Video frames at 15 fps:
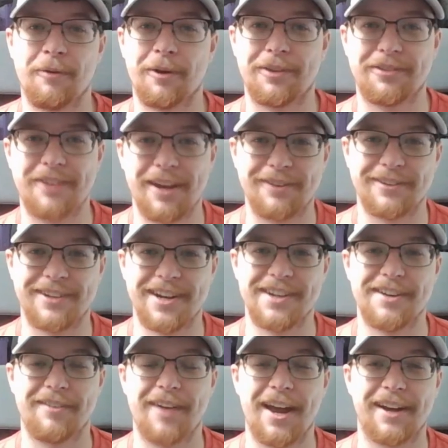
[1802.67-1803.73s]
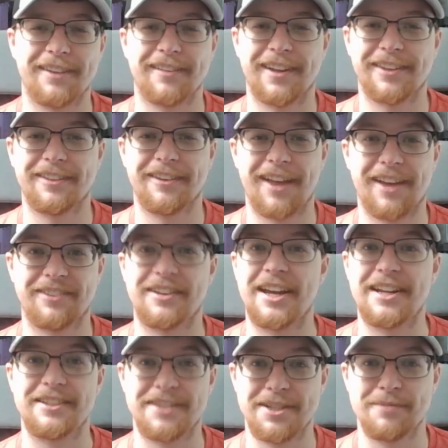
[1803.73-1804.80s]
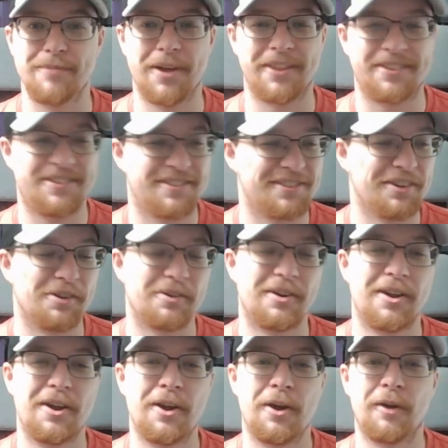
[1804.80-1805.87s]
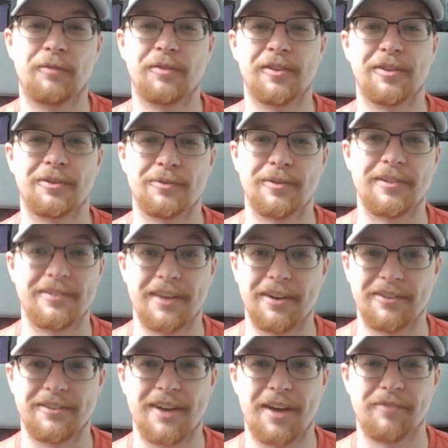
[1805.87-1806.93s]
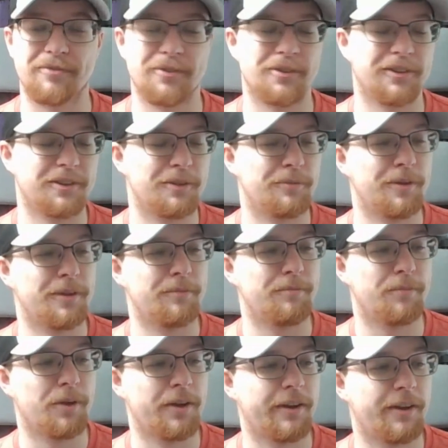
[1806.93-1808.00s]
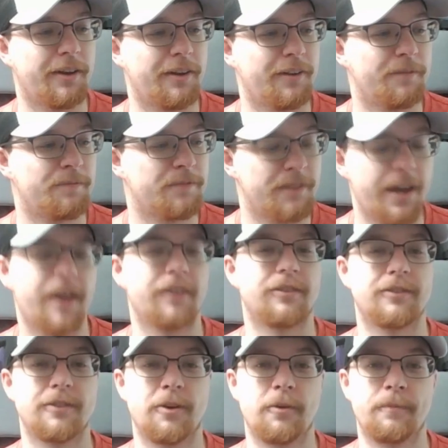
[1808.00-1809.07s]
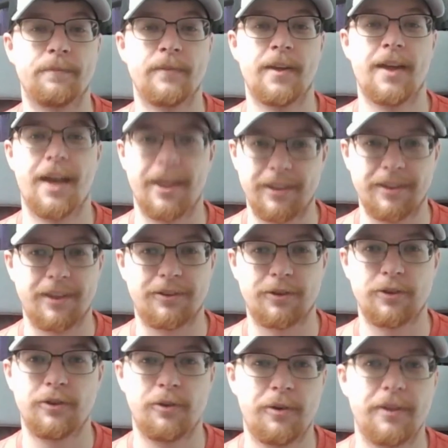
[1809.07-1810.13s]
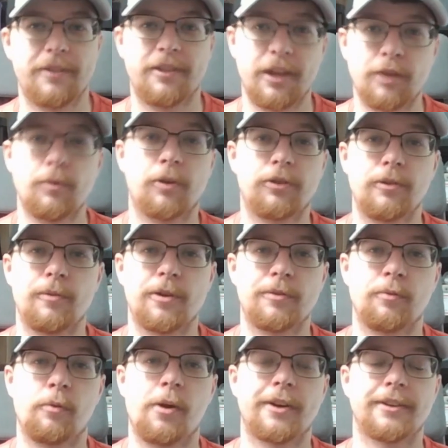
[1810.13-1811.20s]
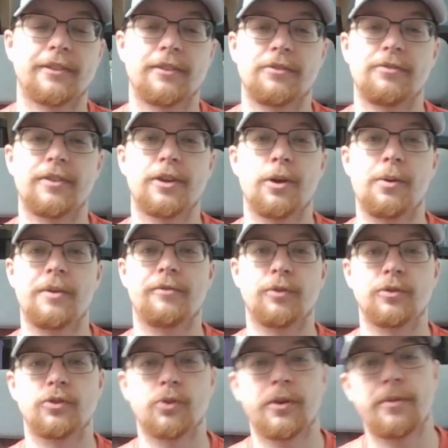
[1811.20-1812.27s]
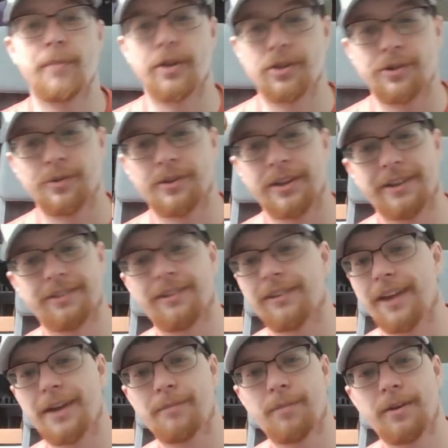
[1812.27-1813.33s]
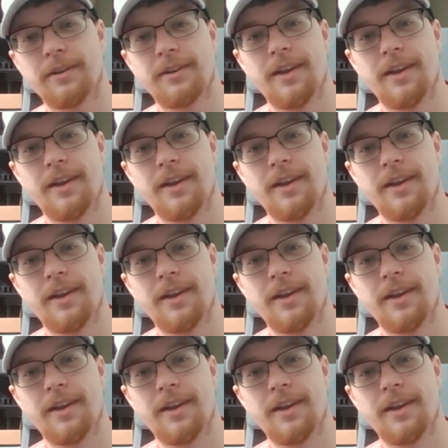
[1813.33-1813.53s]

schedule change I've had in like the last 18 months, so hopefully this one settles down for a little bit. But yeah, so I think that's going to do it. Thank you all so much for watching this video. If you enjoyed it, make sure you click the like button.